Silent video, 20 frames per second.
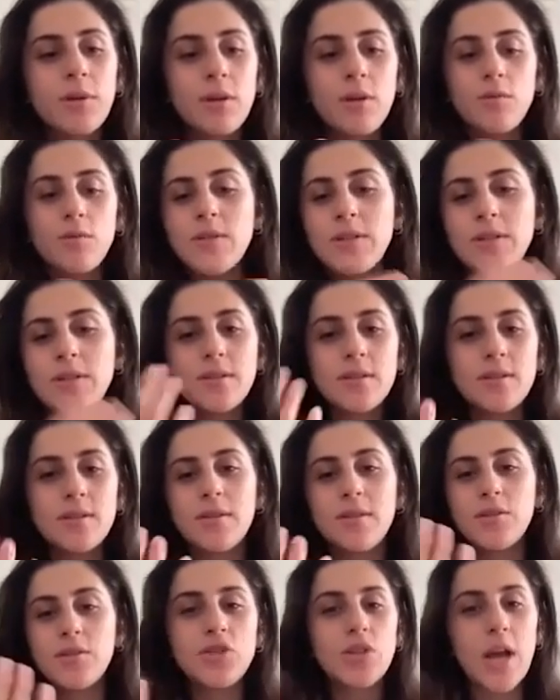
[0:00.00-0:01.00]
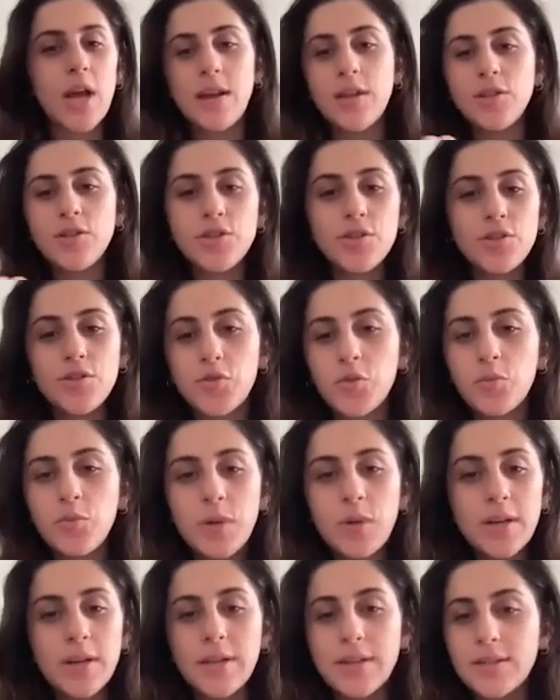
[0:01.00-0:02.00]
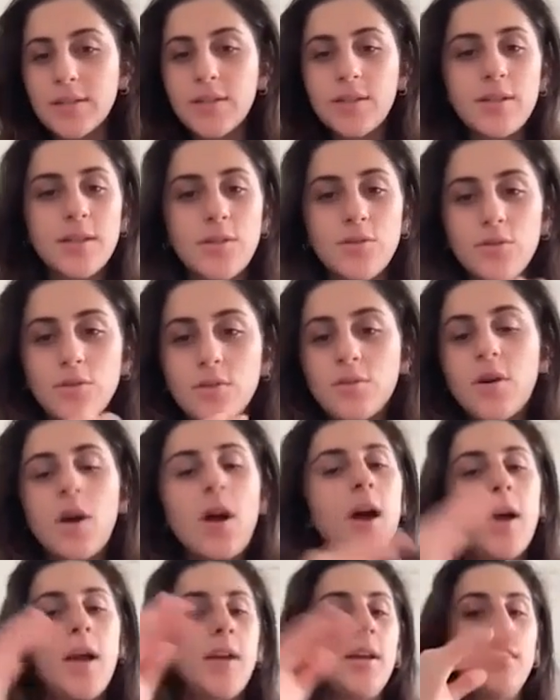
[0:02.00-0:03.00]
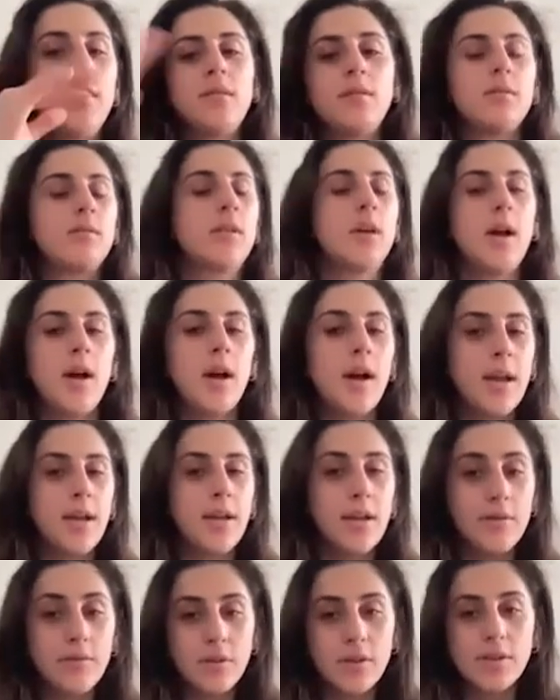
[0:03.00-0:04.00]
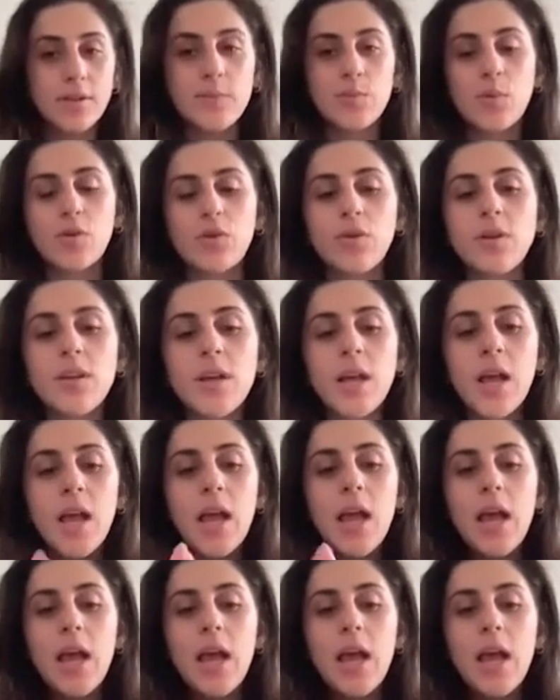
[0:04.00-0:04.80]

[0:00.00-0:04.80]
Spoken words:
always is a challenge to be an athlete and in high level sport.